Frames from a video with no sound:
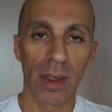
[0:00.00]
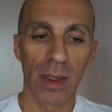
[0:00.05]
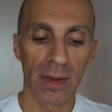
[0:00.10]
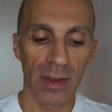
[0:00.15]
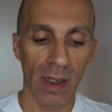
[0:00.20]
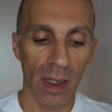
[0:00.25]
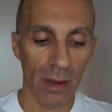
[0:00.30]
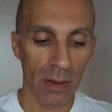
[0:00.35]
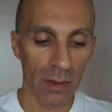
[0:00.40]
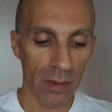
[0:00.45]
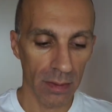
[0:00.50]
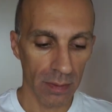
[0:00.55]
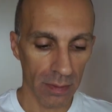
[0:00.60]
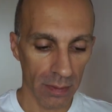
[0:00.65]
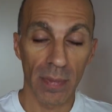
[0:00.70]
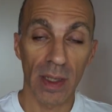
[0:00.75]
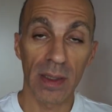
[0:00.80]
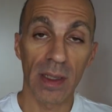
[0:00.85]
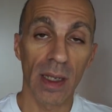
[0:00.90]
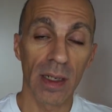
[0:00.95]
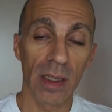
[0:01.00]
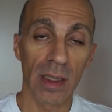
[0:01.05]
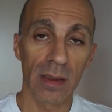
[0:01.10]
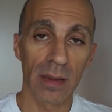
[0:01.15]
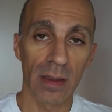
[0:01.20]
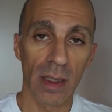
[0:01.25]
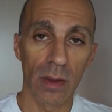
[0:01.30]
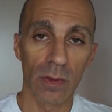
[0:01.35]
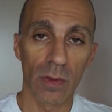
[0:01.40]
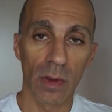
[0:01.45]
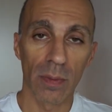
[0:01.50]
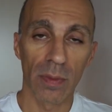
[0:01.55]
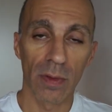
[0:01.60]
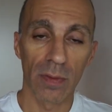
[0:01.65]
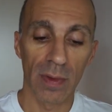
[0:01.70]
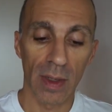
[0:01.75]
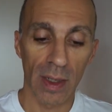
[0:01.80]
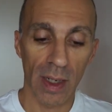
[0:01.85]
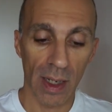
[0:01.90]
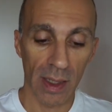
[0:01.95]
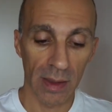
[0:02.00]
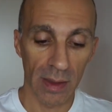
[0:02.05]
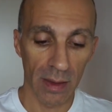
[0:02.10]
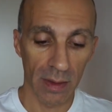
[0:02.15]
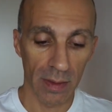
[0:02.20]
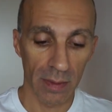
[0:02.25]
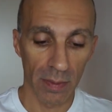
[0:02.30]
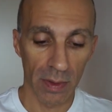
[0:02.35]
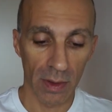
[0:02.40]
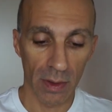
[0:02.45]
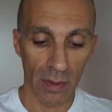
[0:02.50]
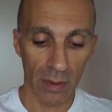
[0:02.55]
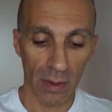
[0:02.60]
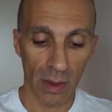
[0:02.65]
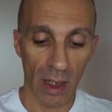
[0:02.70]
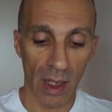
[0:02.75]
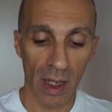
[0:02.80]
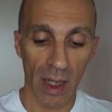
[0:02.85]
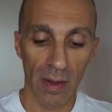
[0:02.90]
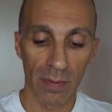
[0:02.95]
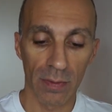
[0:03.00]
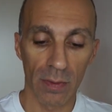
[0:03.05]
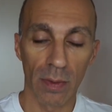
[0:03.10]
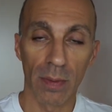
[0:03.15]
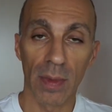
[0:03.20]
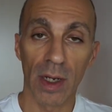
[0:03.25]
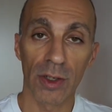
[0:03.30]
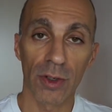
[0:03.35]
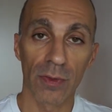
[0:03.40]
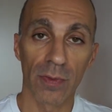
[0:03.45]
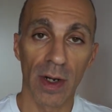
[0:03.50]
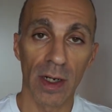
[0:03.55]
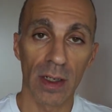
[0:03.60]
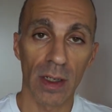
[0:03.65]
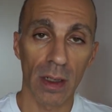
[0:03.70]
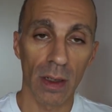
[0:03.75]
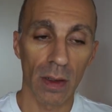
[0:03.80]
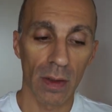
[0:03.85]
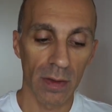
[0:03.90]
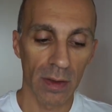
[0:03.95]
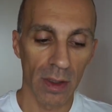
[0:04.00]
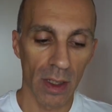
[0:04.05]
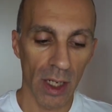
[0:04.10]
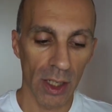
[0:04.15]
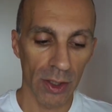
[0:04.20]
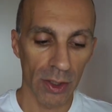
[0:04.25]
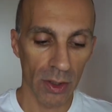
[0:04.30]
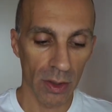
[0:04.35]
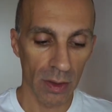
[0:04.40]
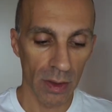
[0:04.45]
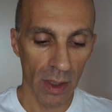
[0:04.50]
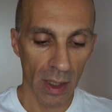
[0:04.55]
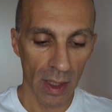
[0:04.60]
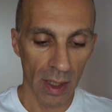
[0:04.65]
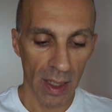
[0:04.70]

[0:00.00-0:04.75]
milliseconds, but I need still to improve the cadence because I have too much vertical oscillation,